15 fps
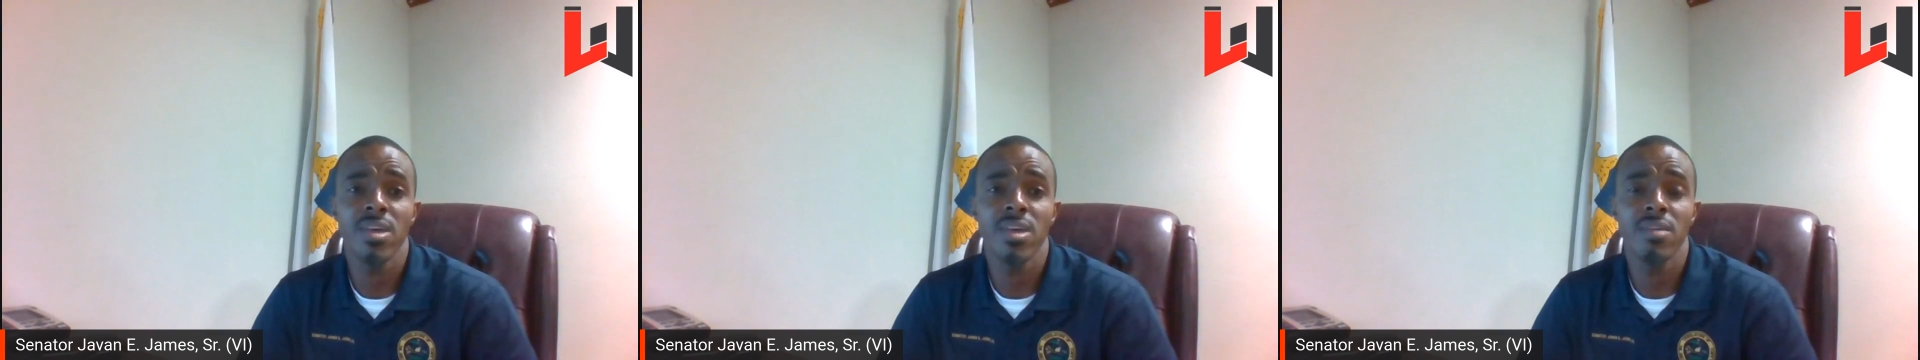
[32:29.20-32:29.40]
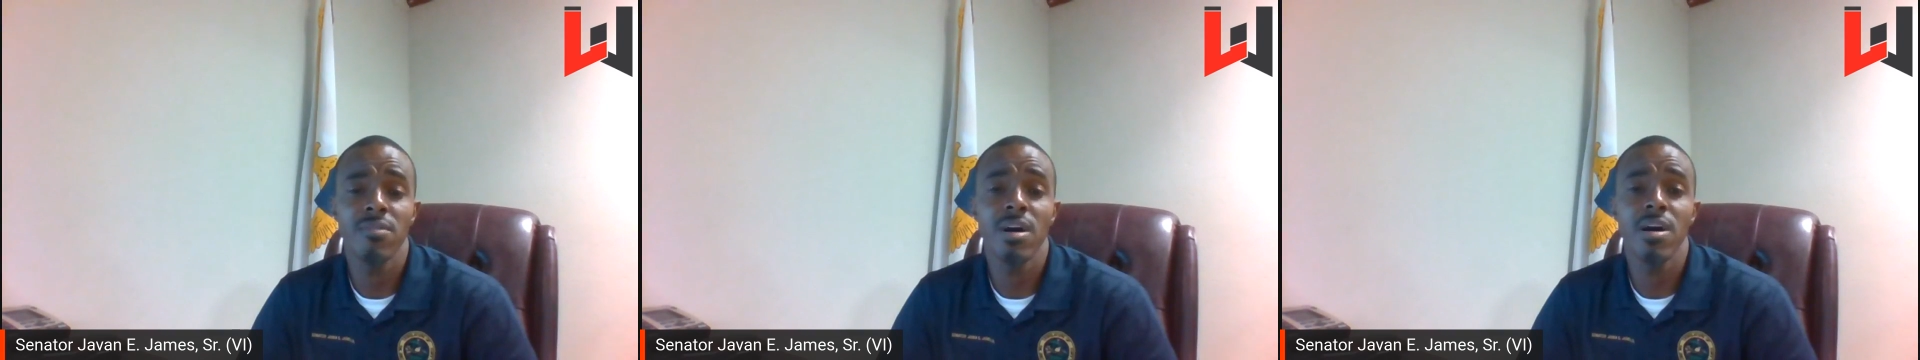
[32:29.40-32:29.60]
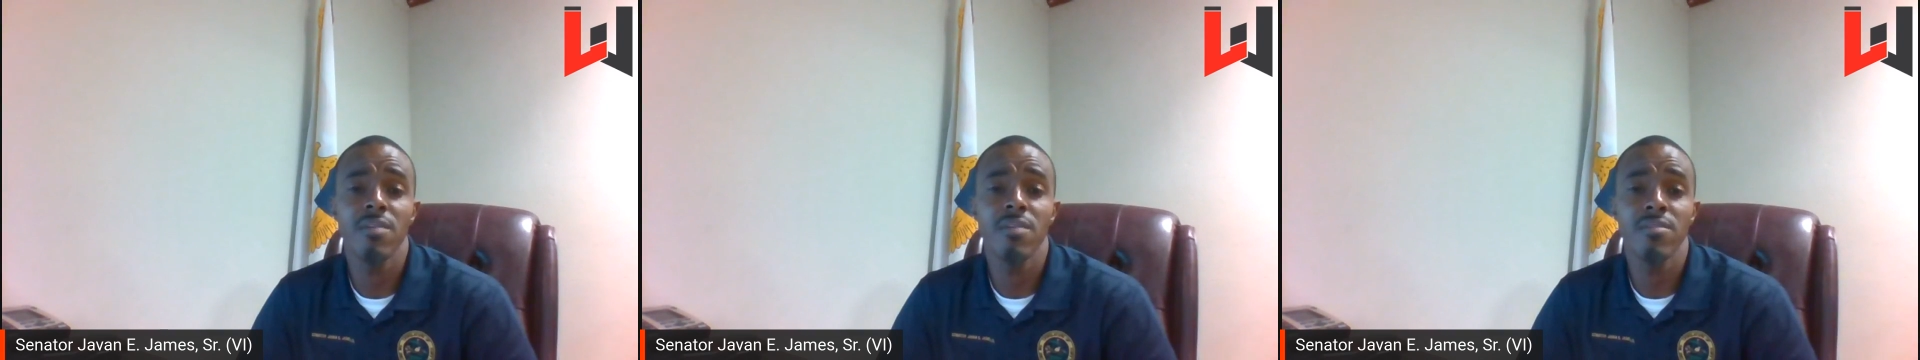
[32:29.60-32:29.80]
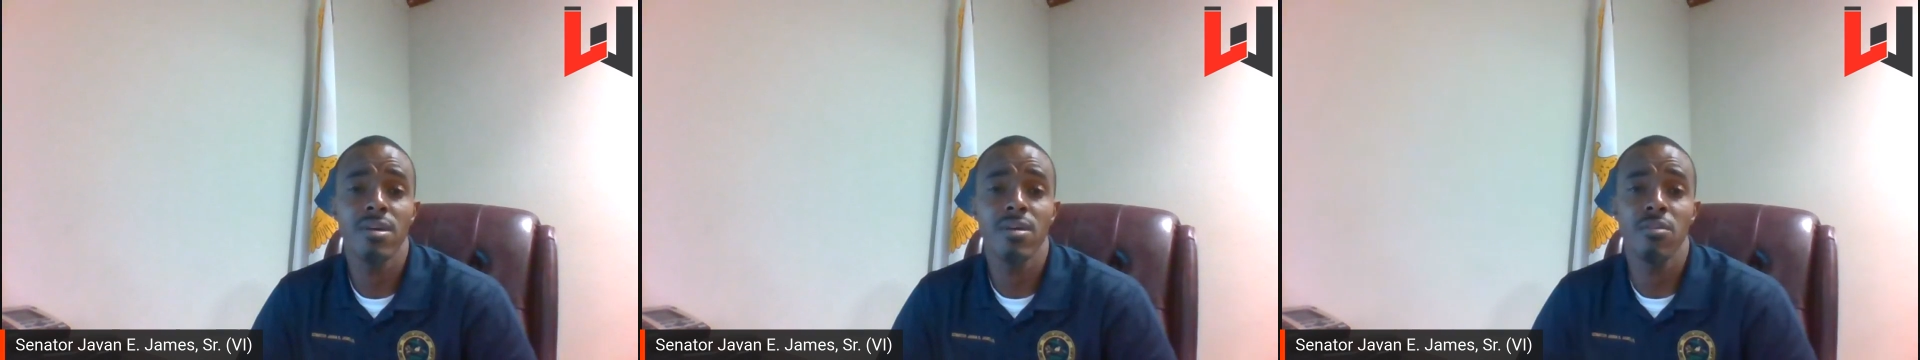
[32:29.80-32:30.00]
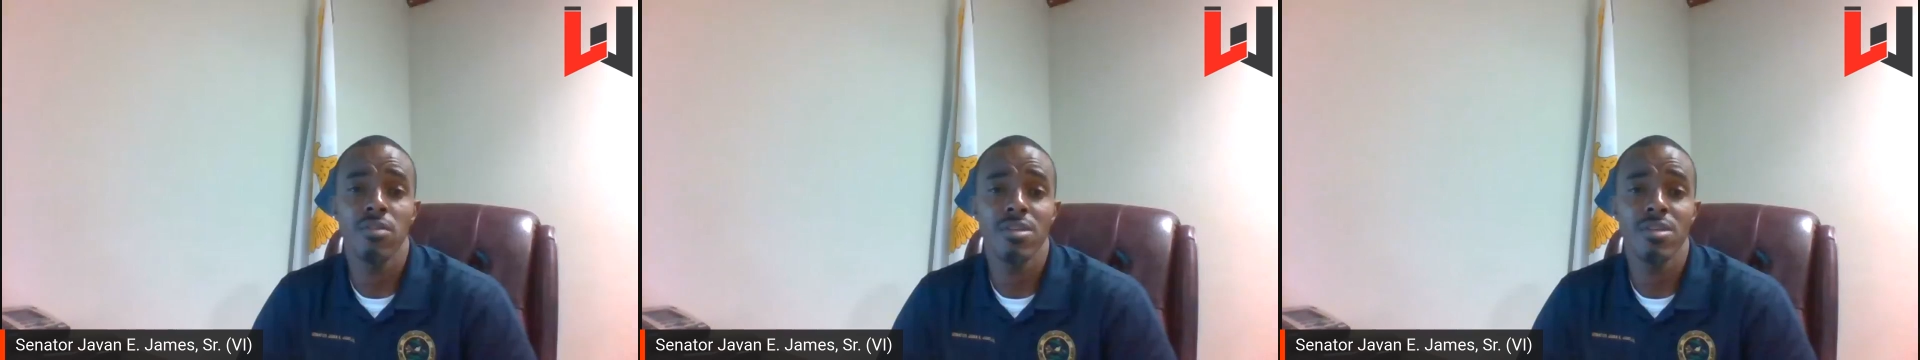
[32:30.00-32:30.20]
involved in
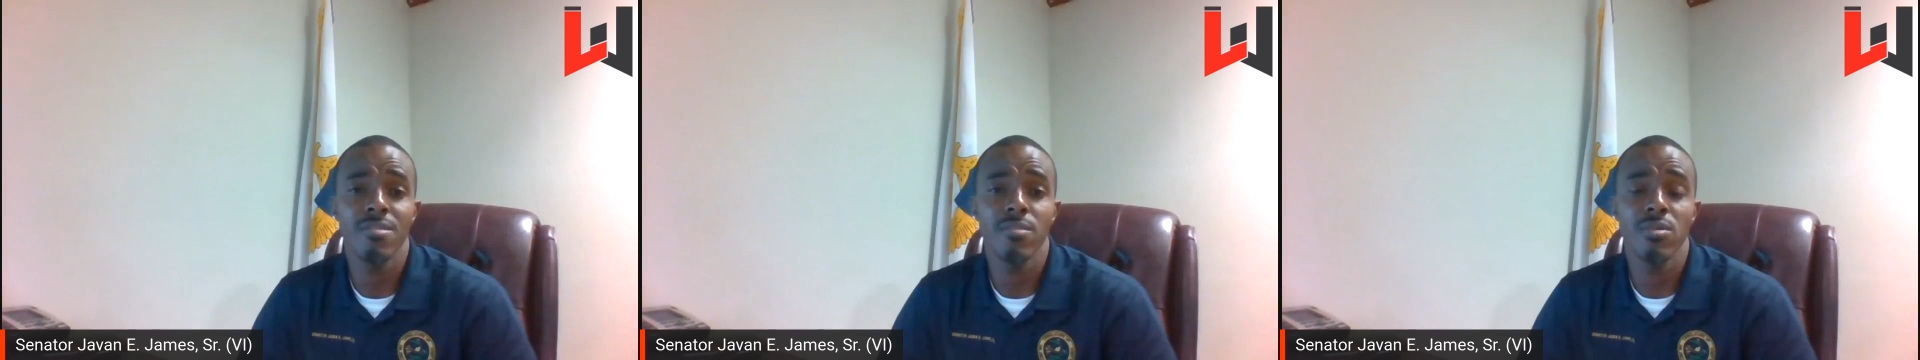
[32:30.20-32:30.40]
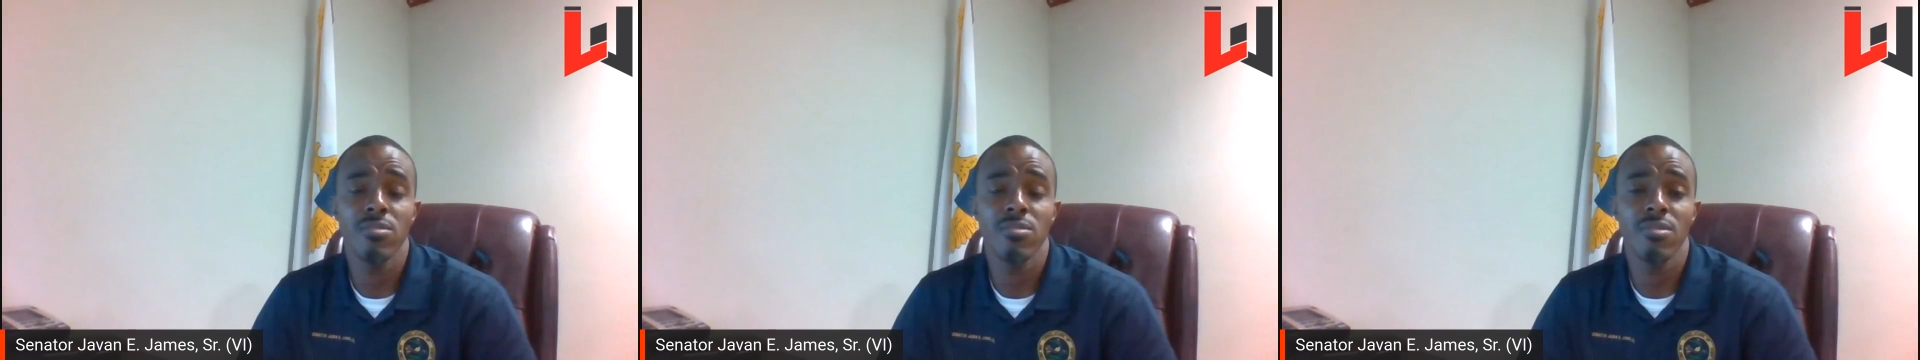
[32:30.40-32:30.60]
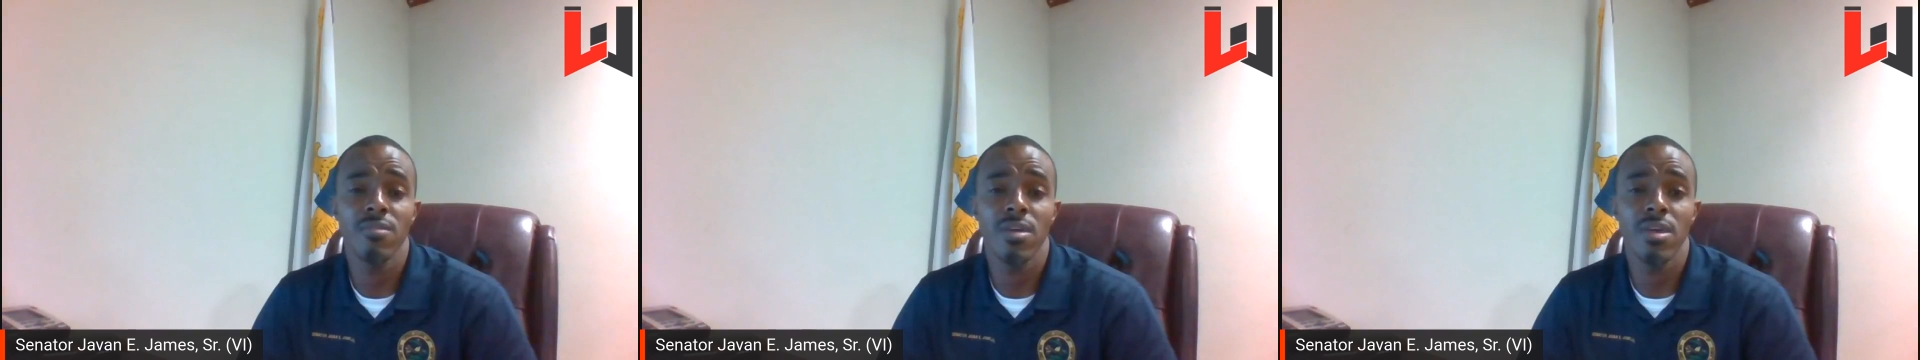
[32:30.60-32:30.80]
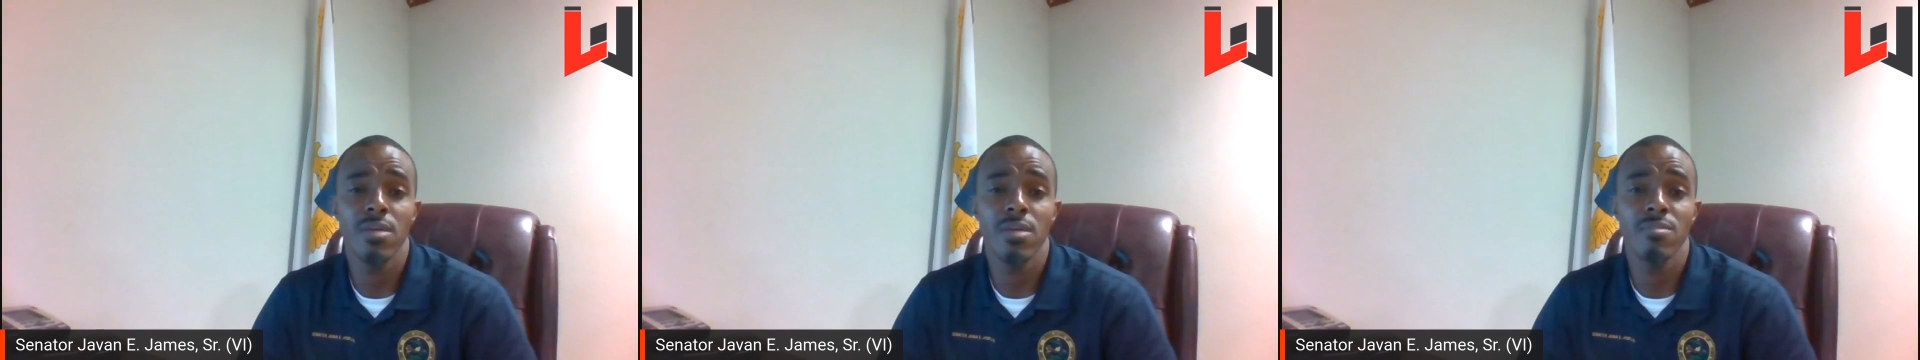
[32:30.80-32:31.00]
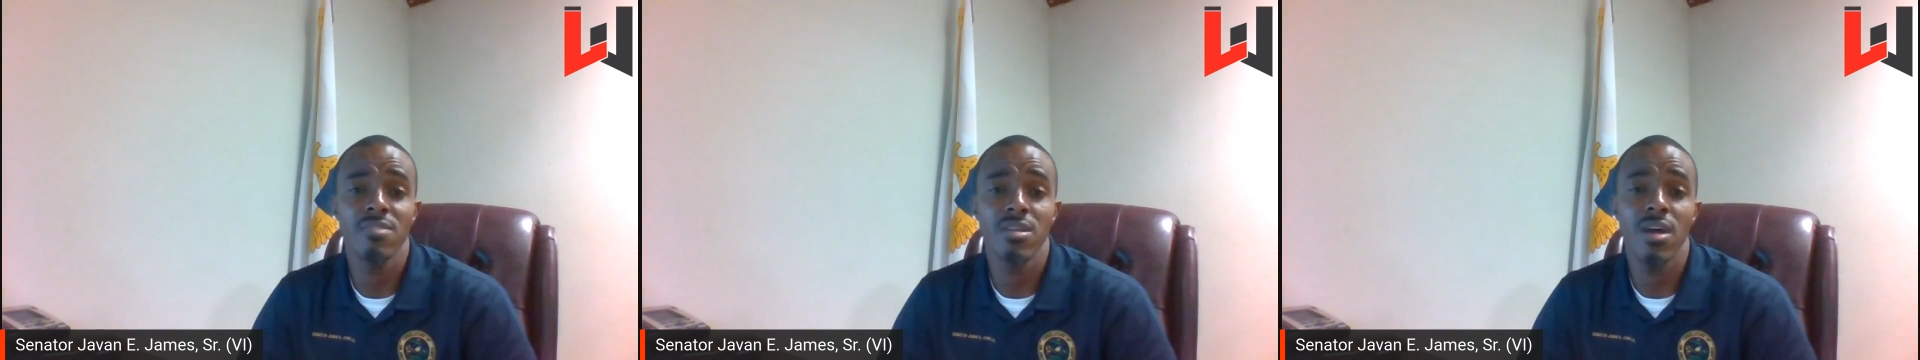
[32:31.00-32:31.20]
a great amount of games